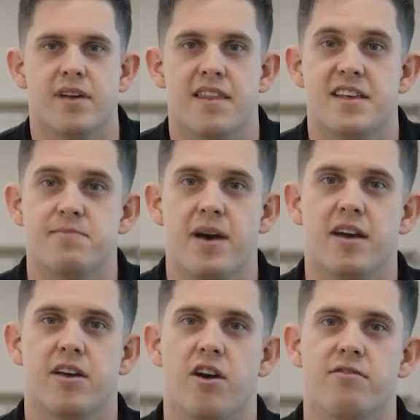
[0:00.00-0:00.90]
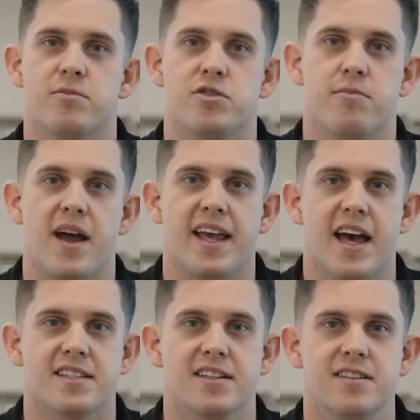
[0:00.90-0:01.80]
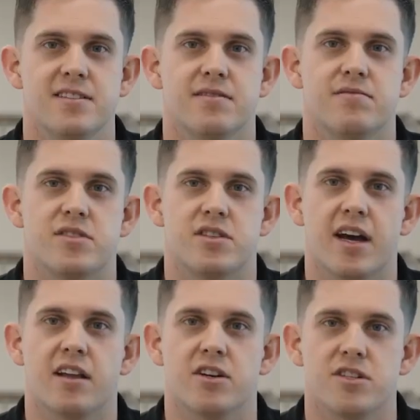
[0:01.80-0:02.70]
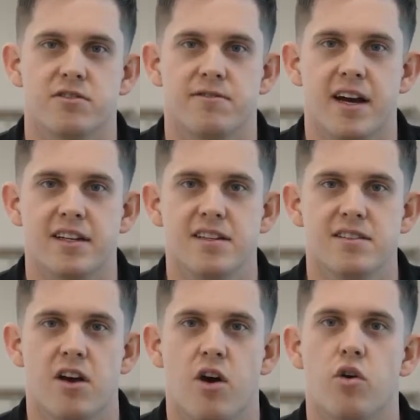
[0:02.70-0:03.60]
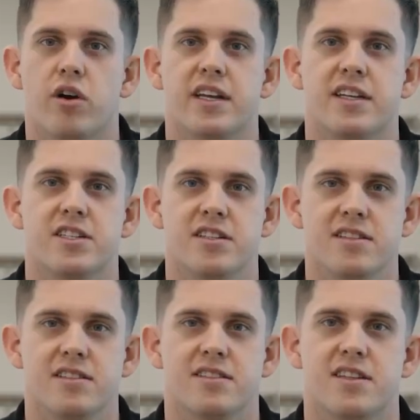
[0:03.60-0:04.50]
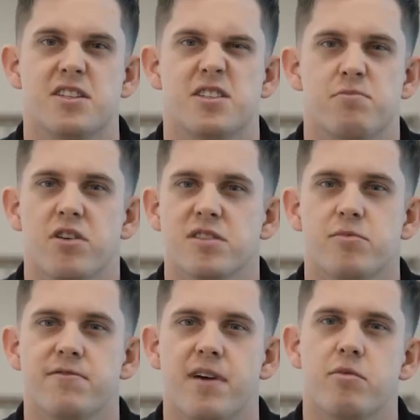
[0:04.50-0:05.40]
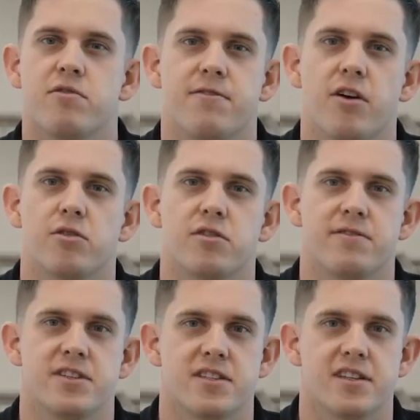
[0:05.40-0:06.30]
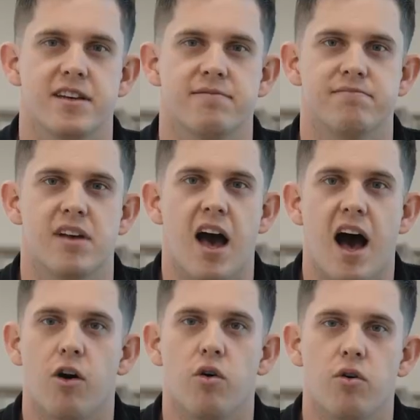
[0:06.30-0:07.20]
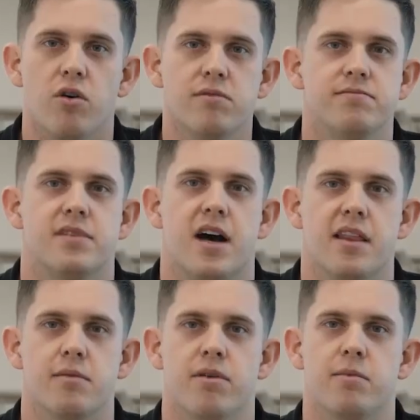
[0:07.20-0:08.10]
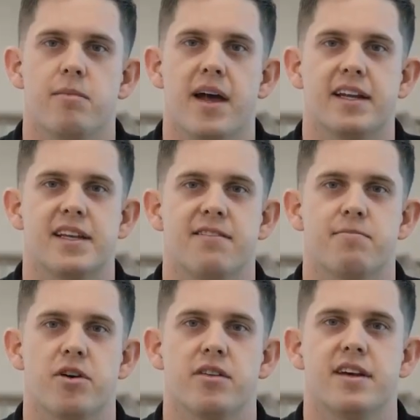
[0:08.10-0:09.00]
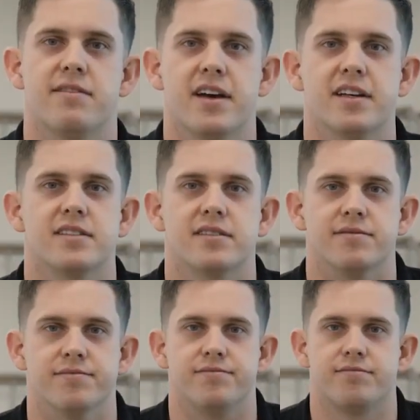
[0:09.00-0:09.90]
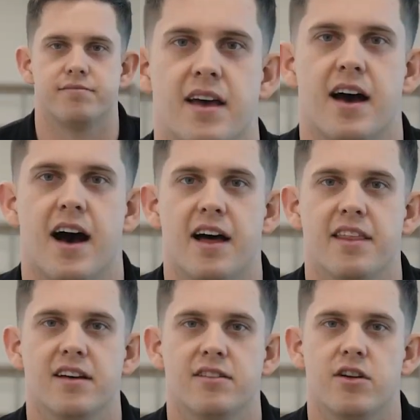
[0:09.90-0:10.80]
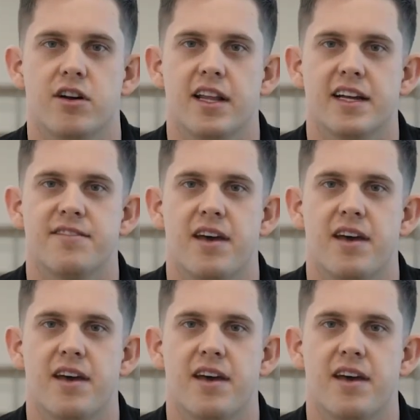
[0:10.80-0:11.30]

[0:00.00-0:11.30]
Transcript: This may occur from traumatic accidents, psychological factors, or conditions such as proximal femoral focal deficiency, or other problematic birth defects. Other non-elective